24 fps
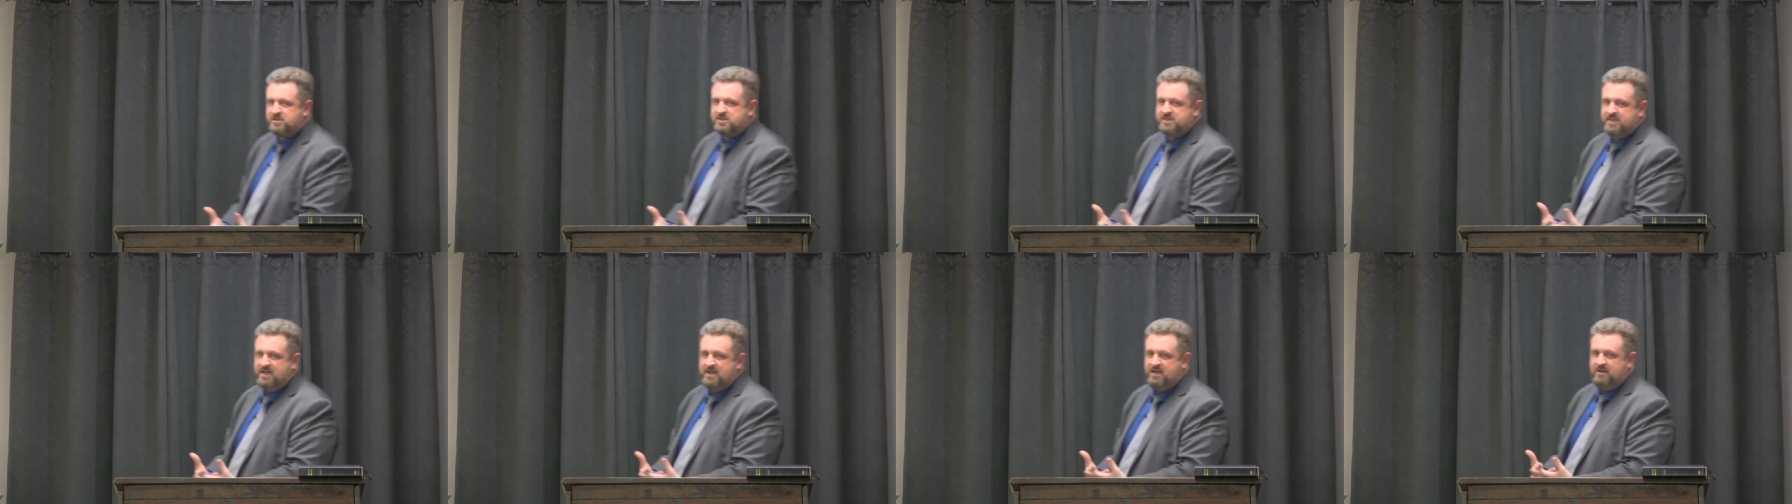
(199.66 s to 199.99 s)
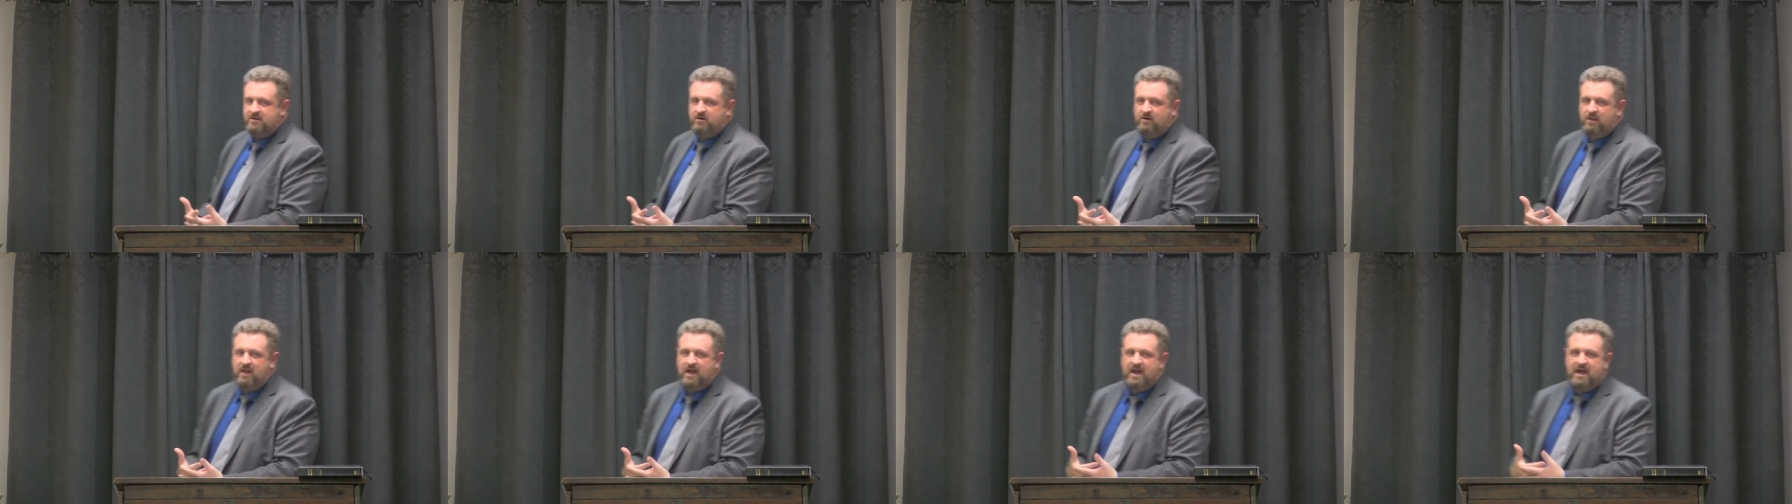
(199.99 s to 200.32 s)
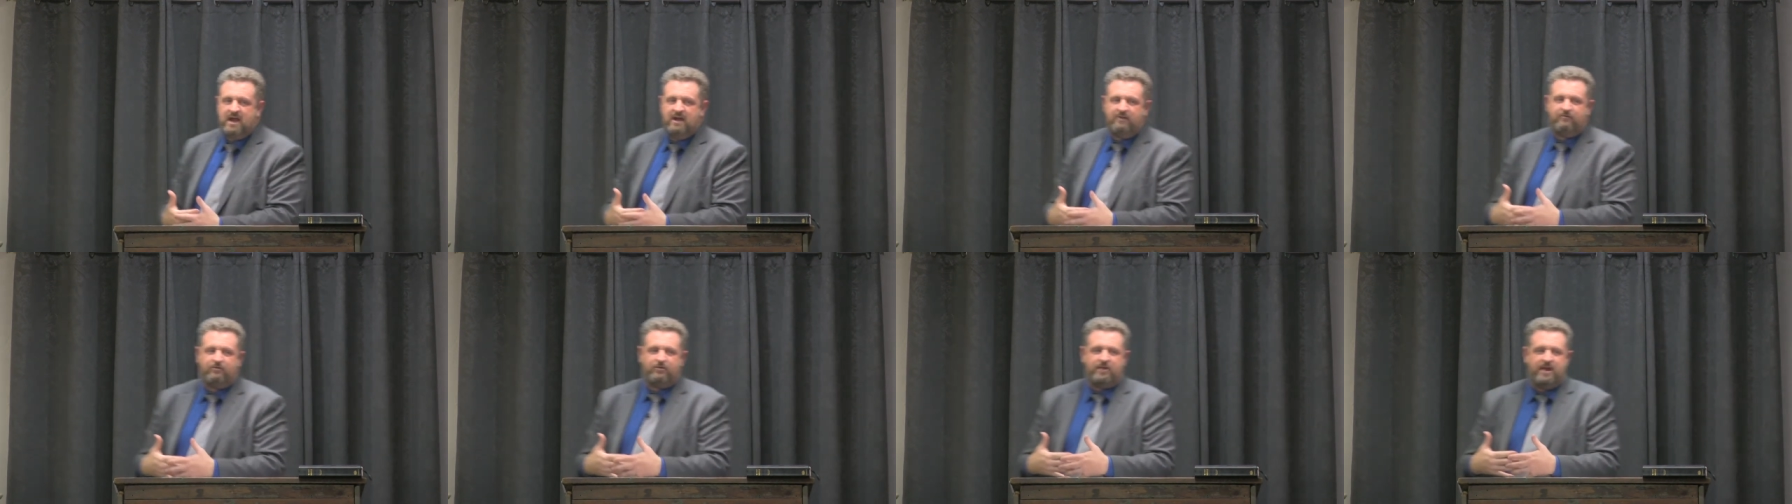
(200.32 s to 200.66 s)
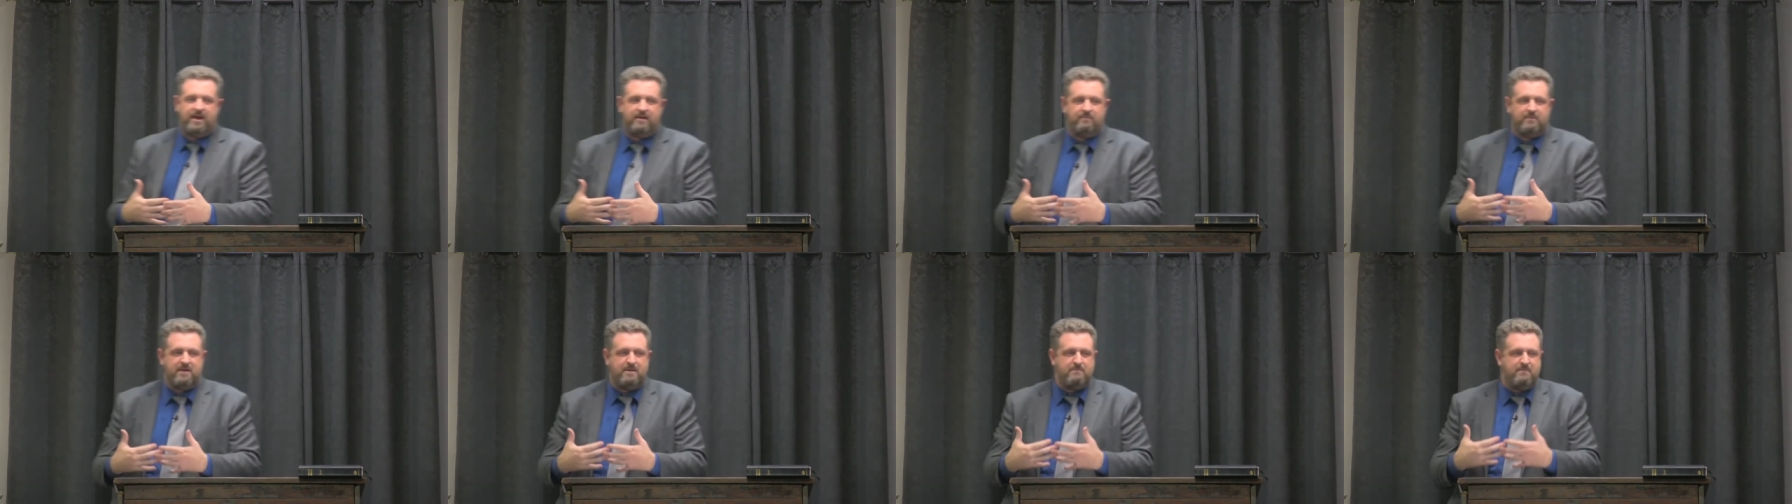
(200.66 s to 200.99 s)
sin in their life or
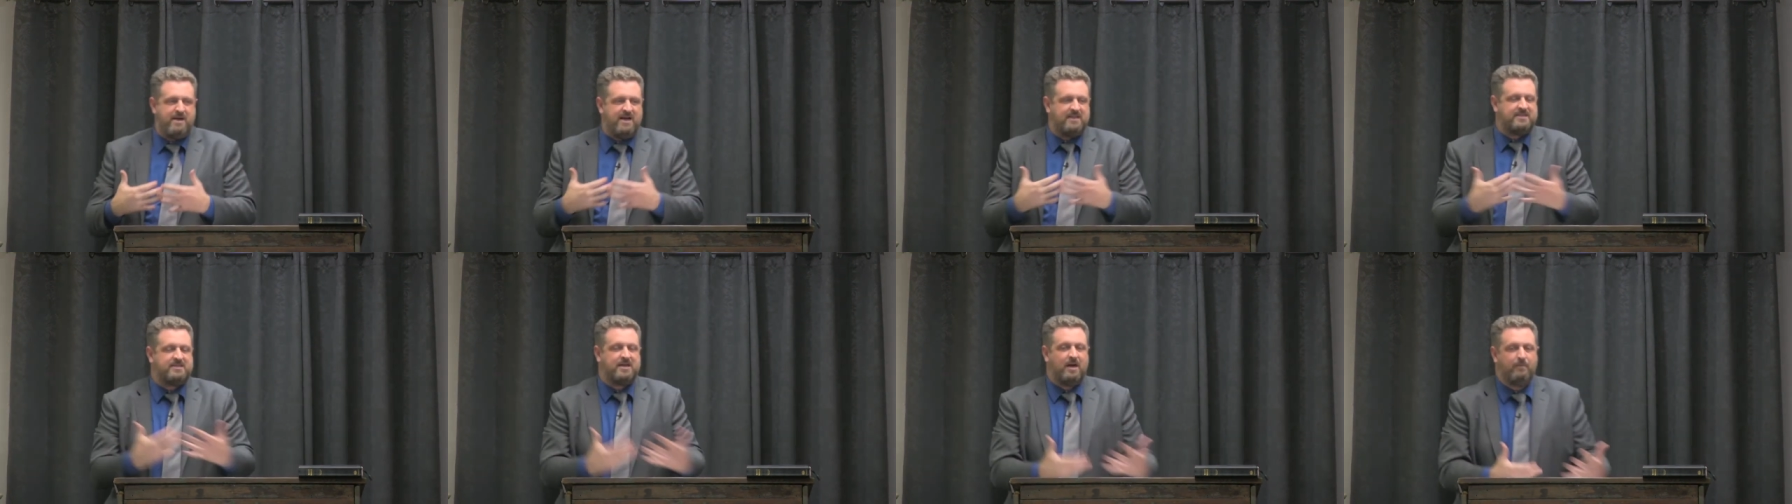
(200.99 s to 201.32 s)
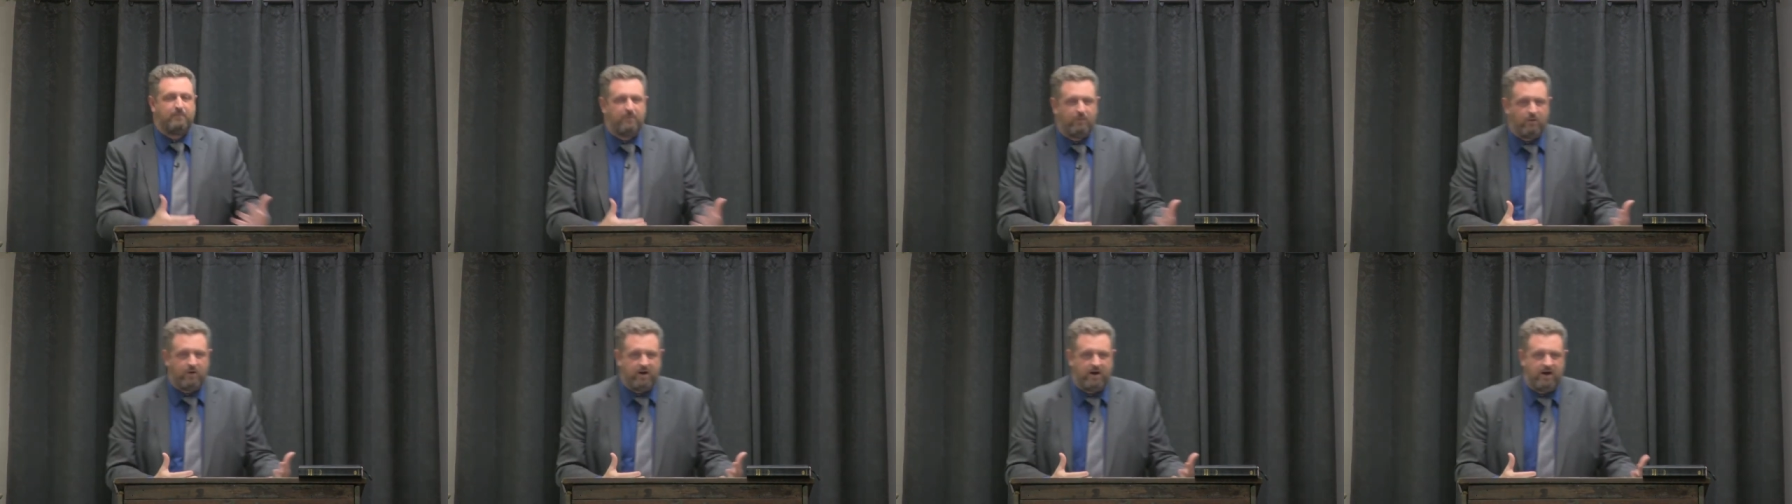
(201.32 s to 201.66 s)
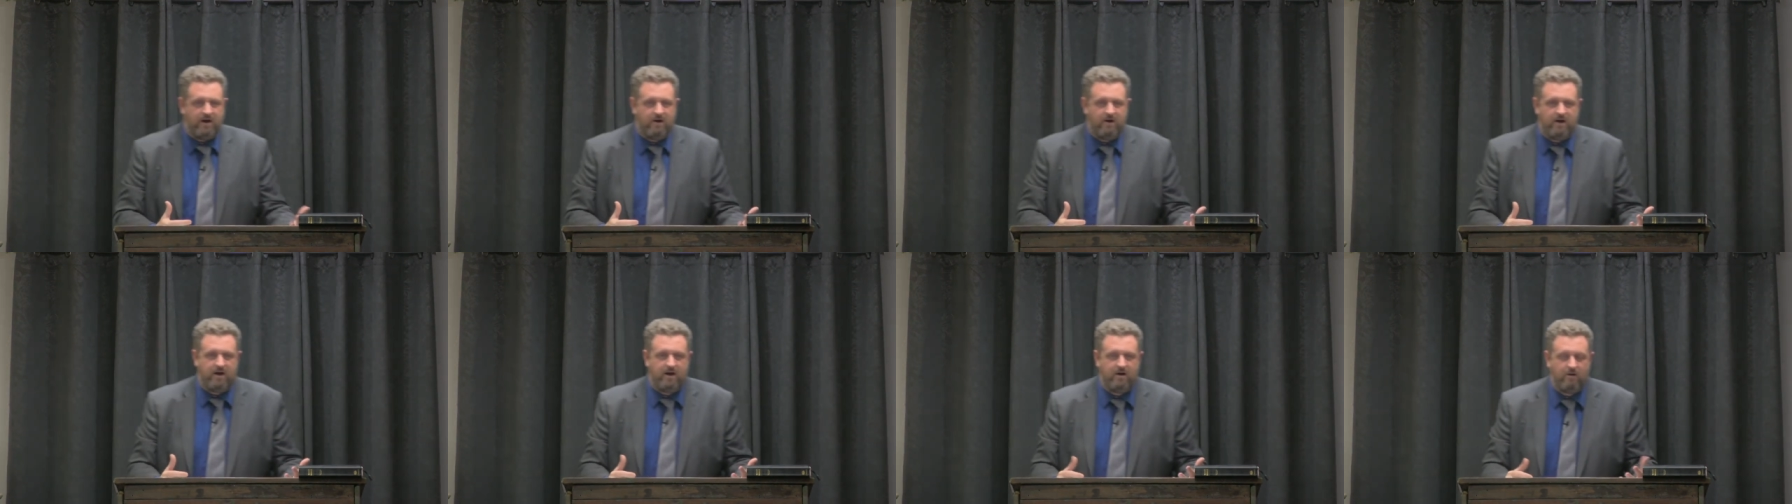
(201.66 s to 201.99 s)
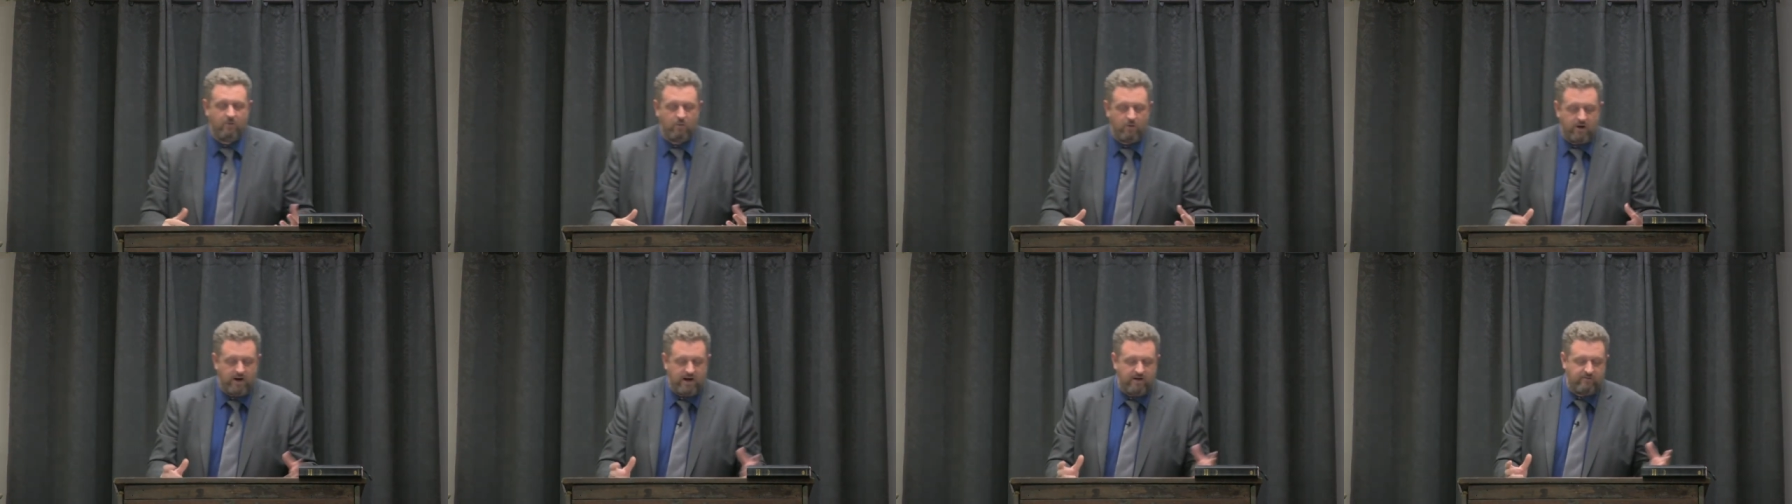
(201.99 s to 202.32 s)
they, they mess up in one area
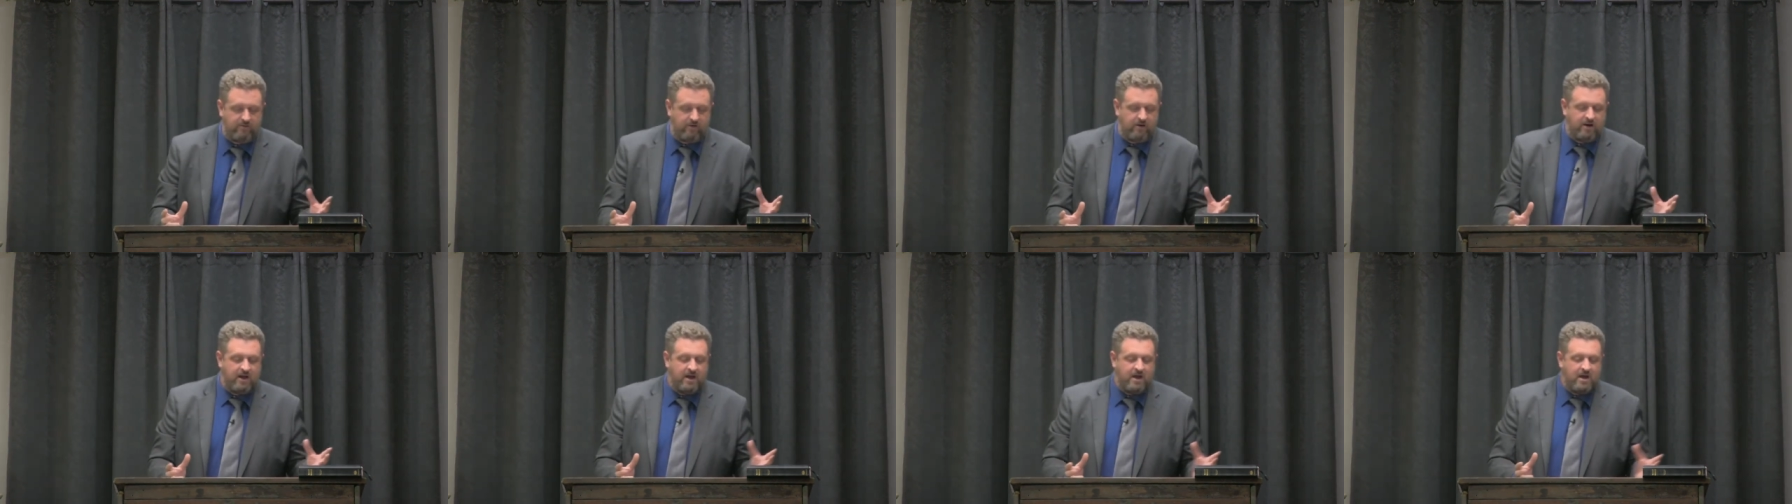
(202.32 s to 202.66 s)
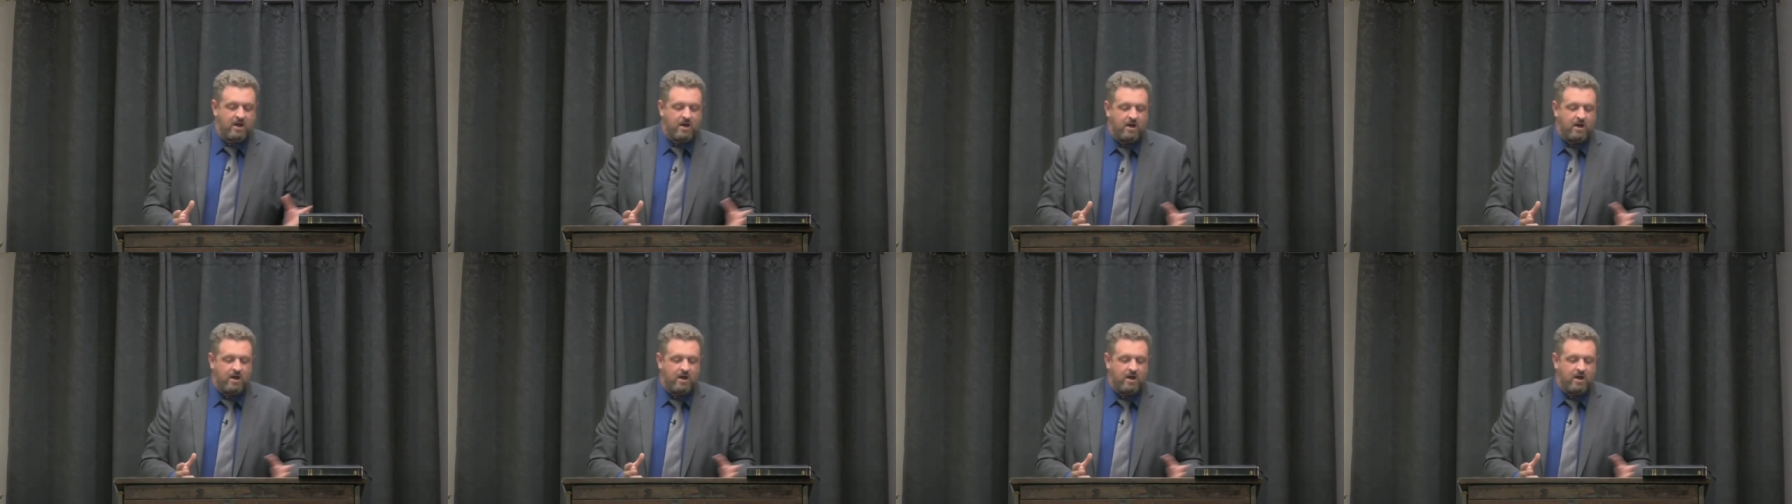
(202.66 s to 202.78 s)
or whatever